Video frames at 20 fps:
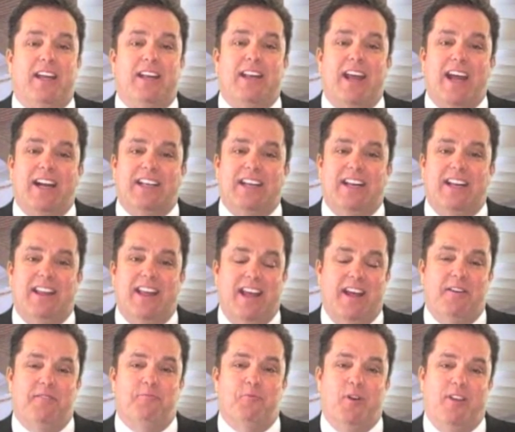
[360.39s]
connecting
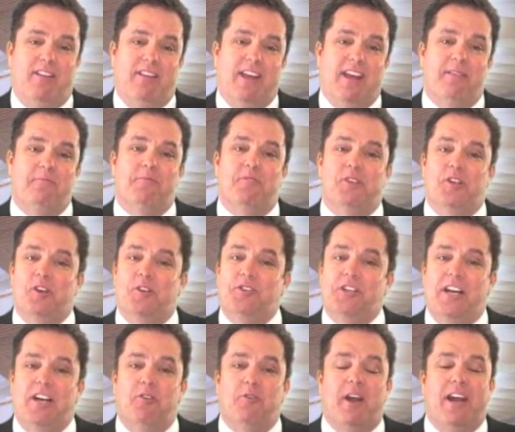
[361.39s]
with them
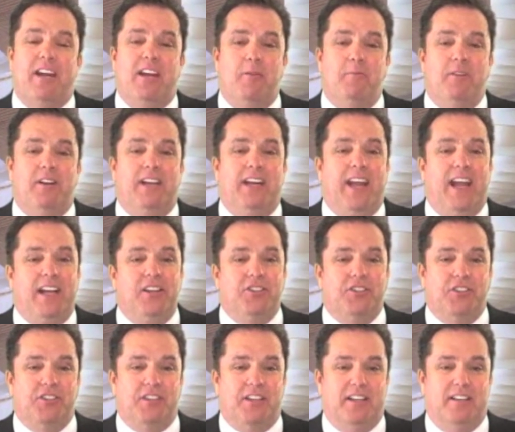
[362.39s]
using great
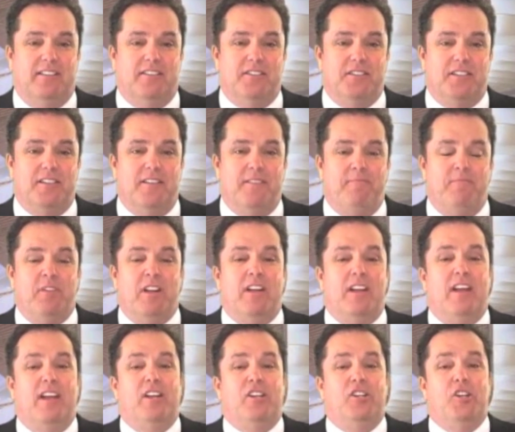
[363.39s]
communication skills,
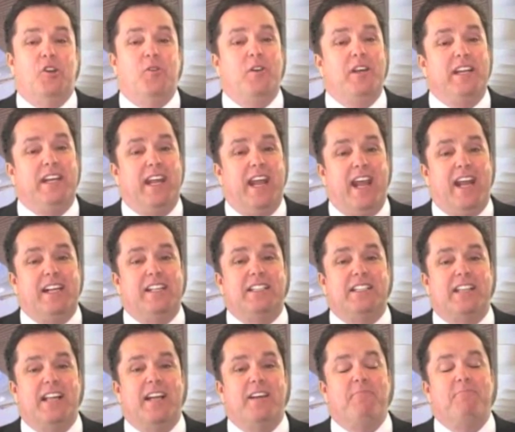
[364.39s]
you
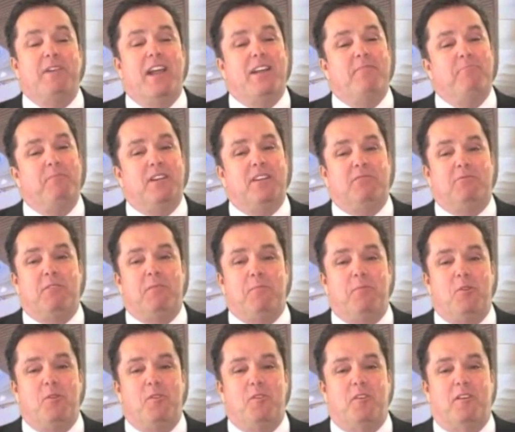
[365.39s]
engage them and build
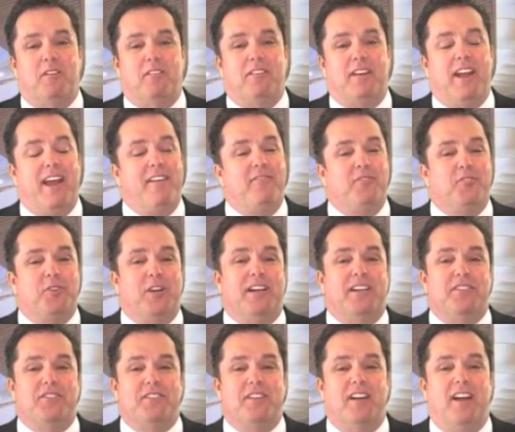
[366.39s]
rapport. You have
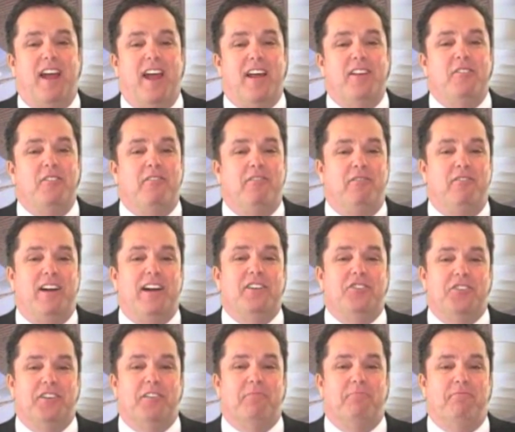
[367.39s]
trust and your
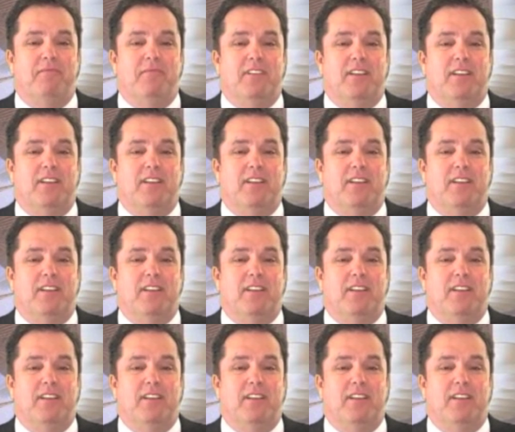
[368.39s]
friendship.